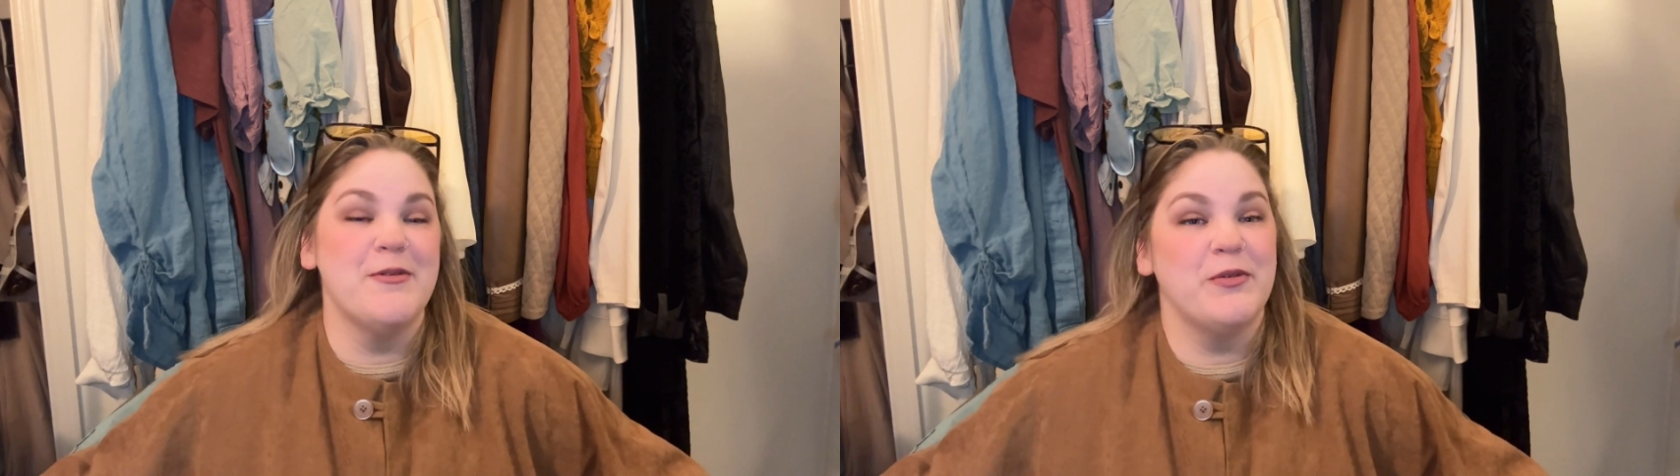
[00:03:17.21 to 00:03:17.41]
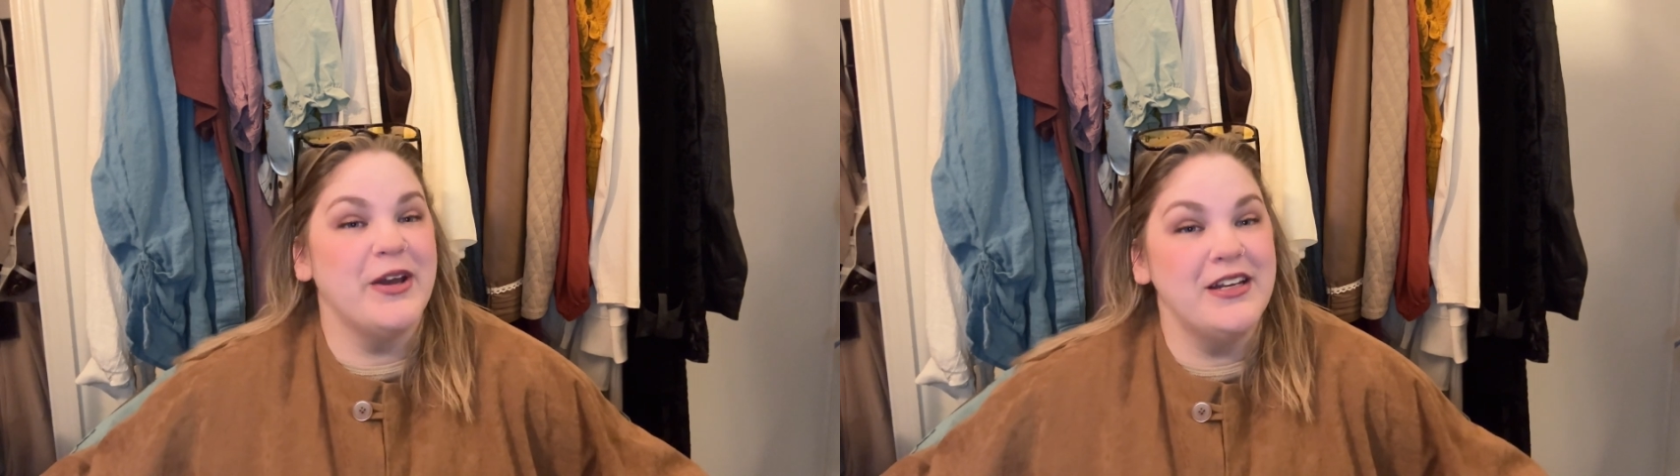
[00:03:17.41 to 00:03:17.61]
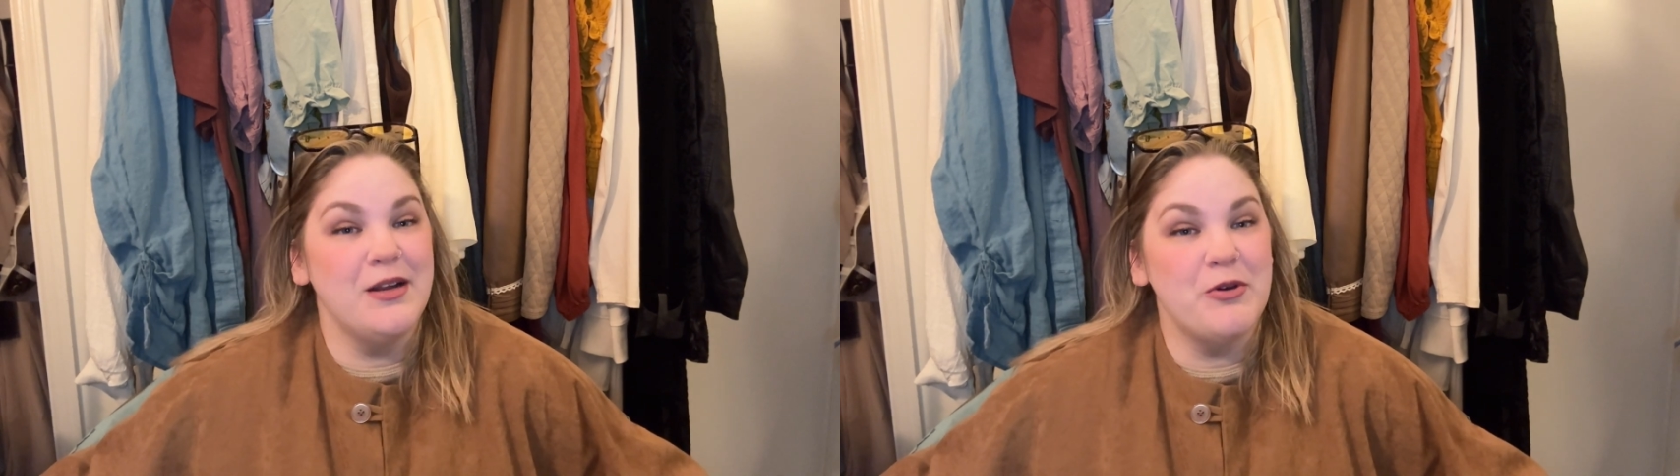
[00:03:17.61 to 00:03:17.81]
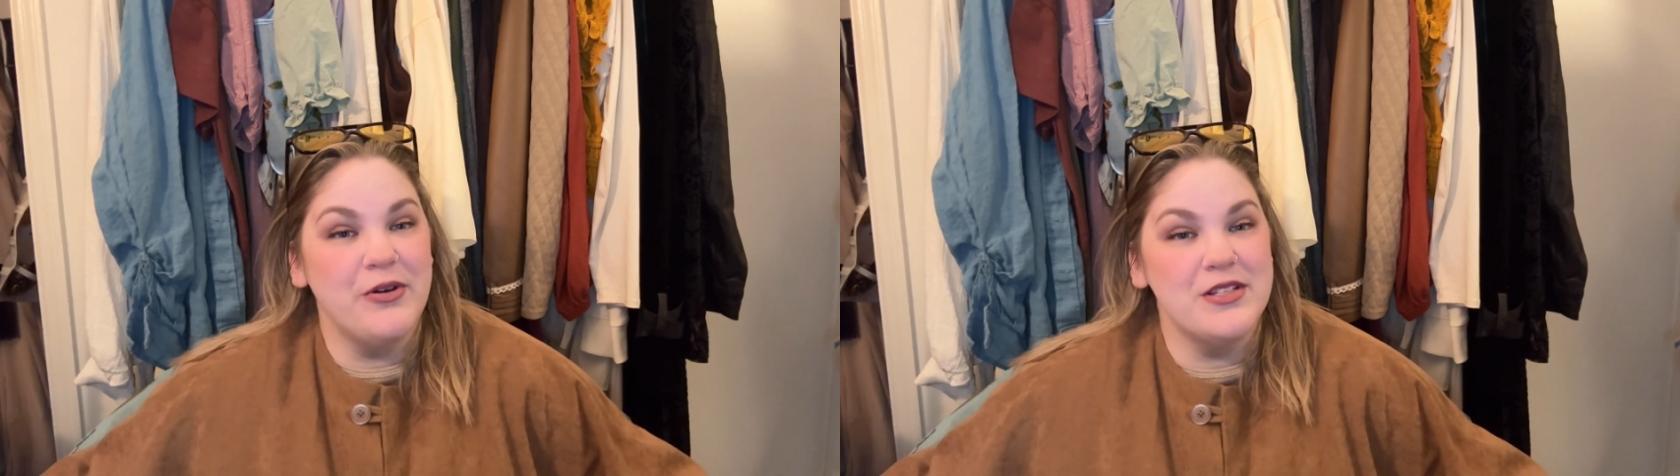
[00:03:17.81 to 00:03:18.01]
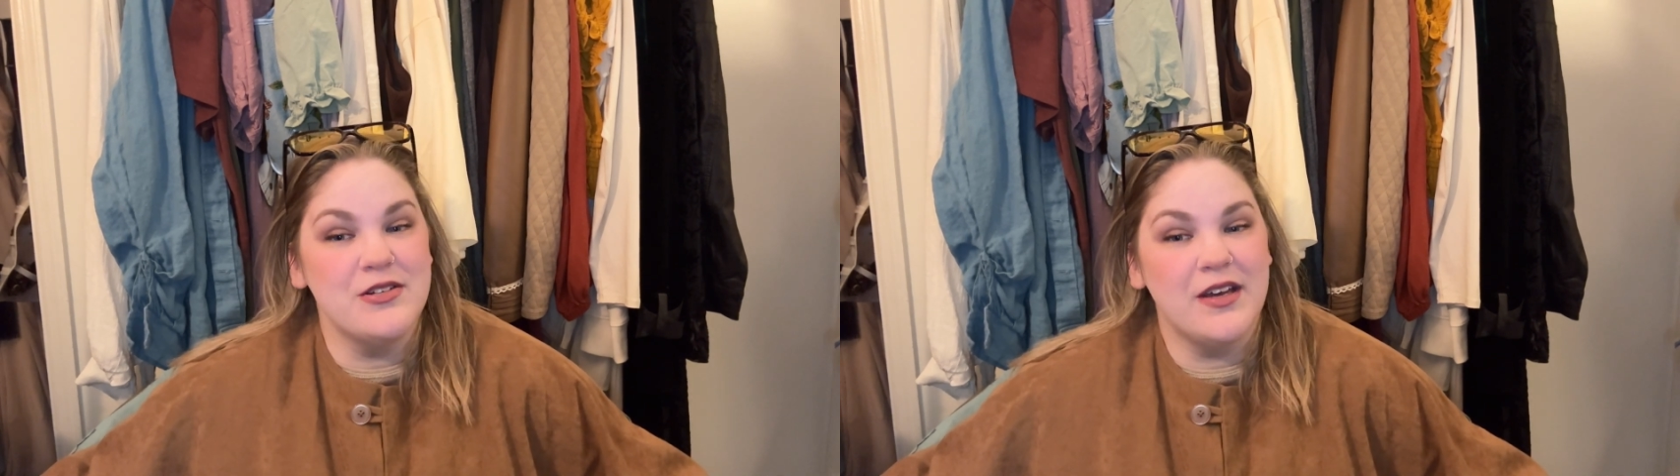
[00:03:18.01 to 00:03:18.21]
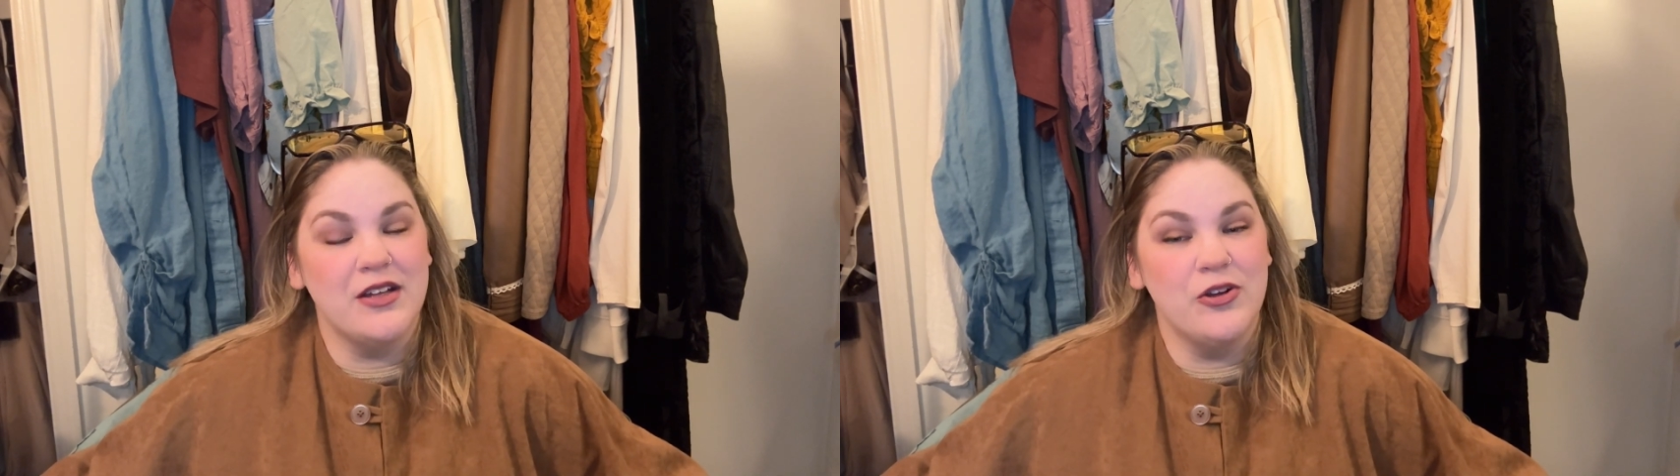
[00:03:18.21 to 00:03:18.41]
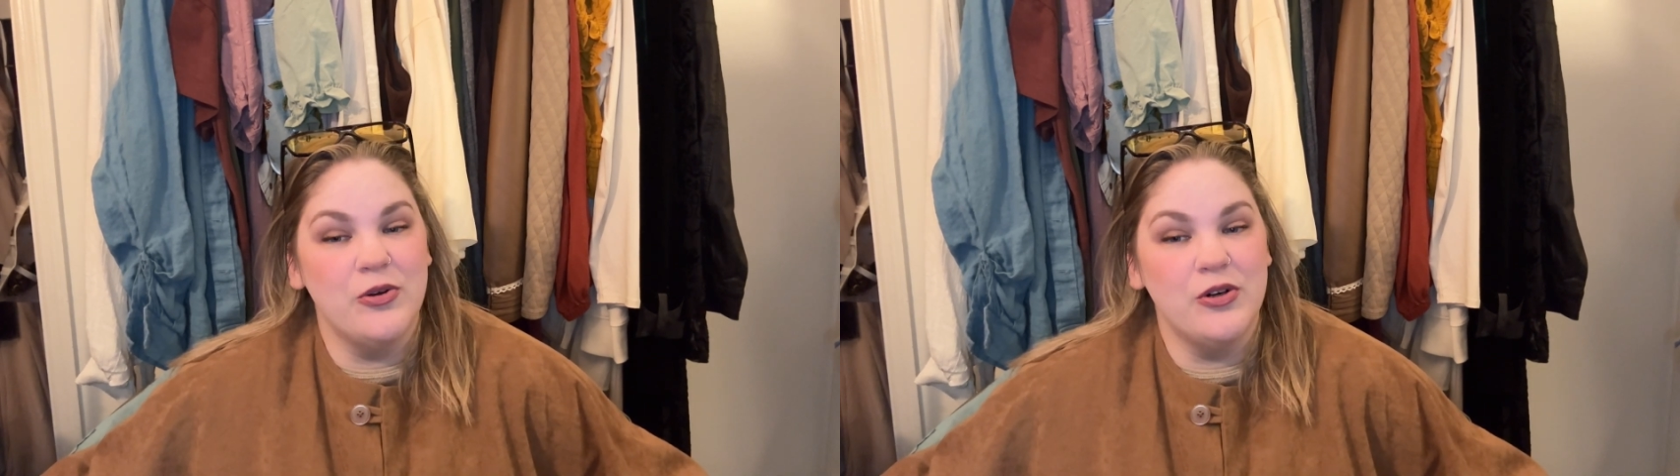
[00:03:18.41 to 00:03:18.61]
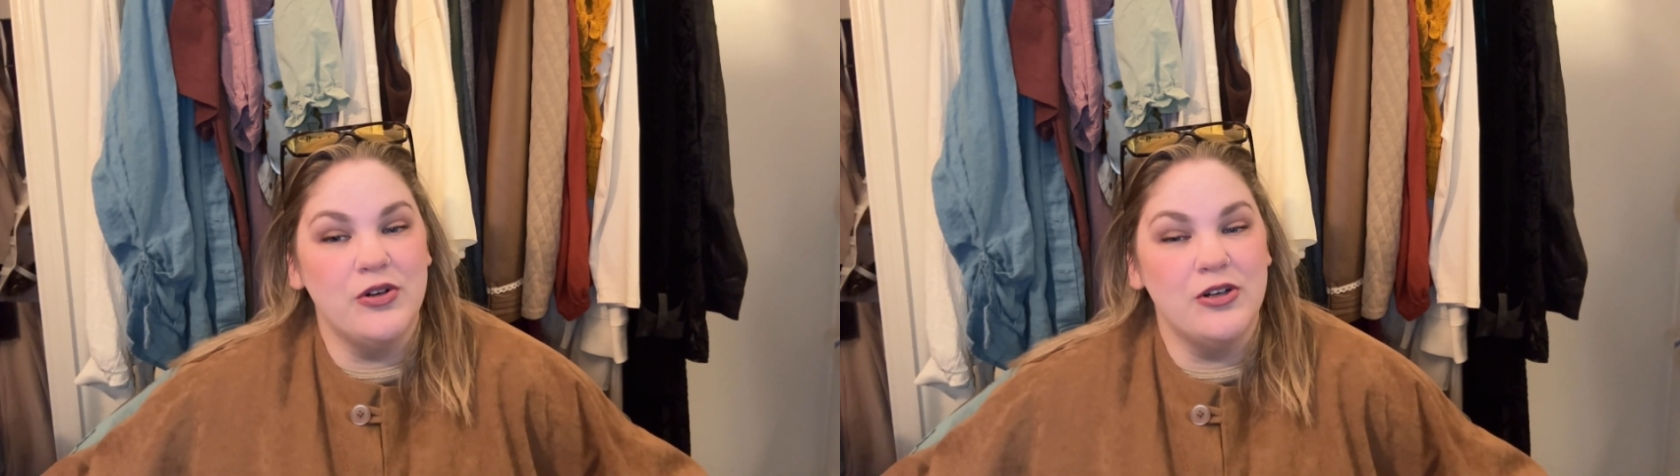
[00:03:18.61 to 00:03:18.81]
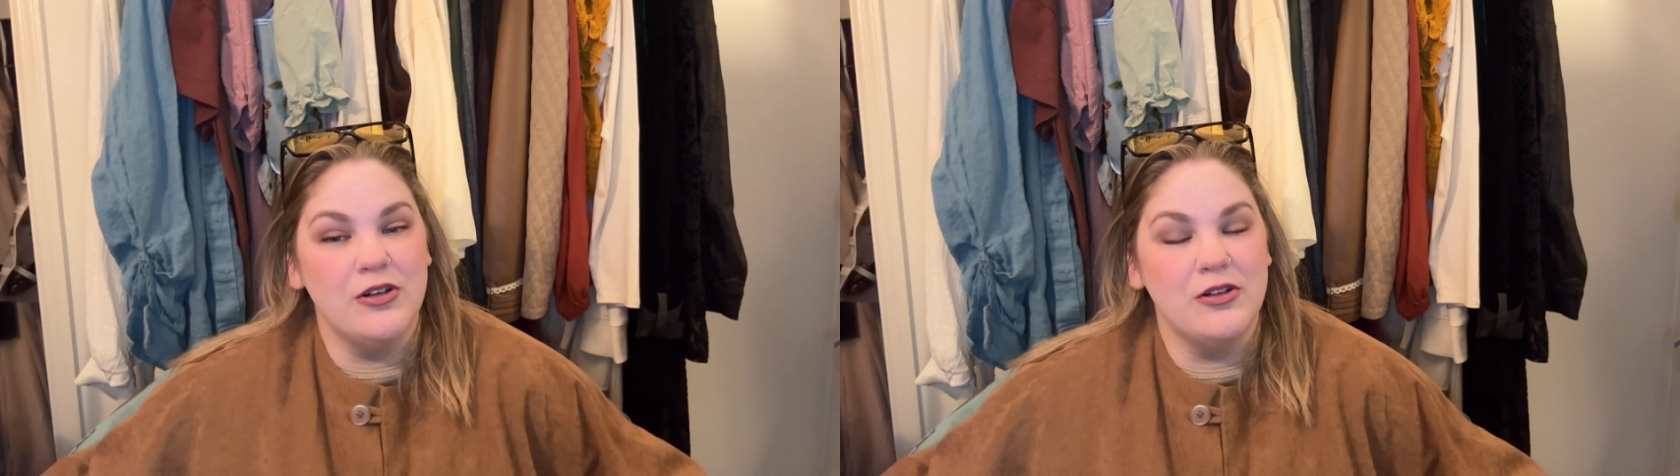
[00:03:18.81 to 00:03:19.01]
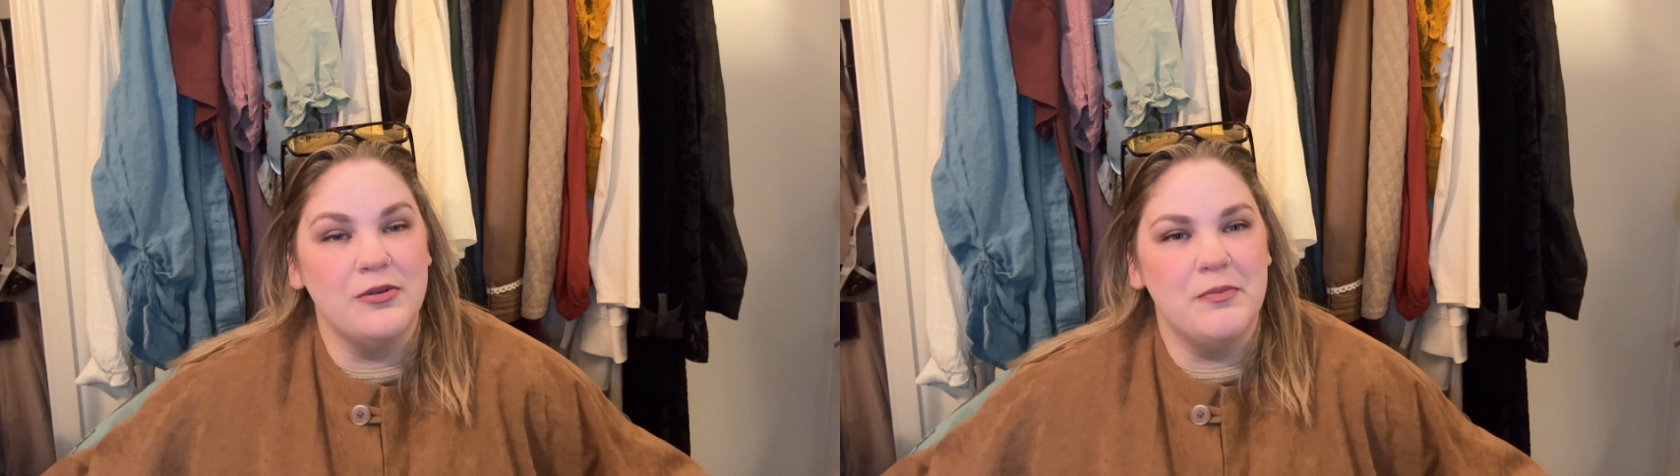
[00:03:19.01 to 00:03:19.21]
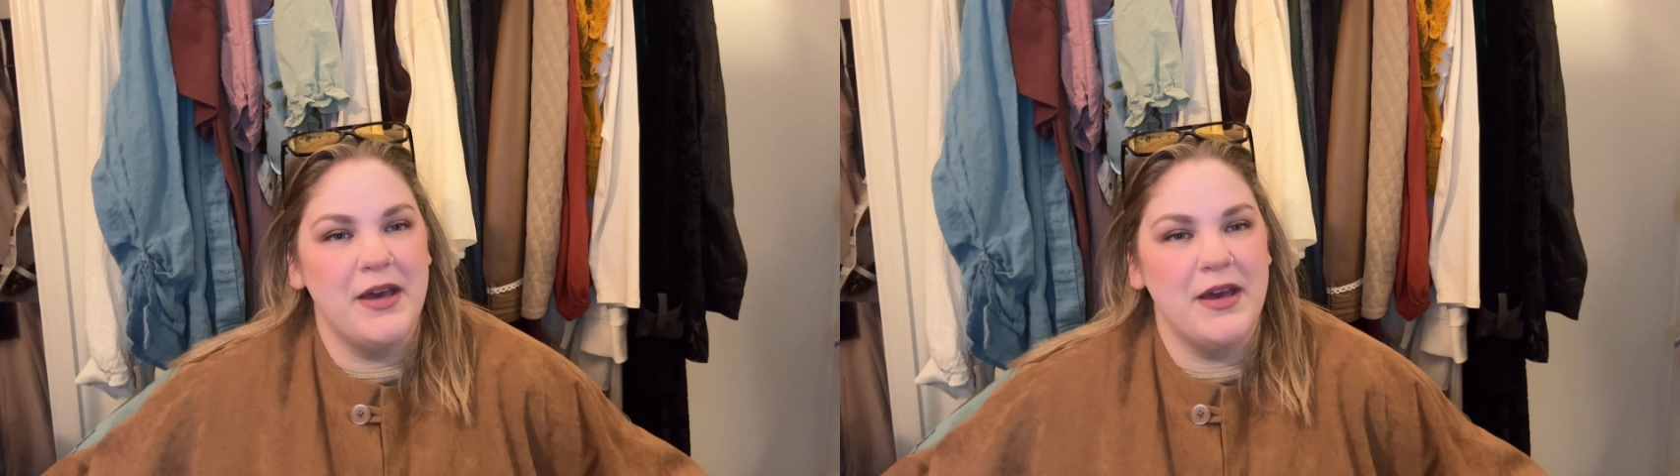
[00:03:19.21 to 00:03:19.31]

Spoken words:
we ended up going to a local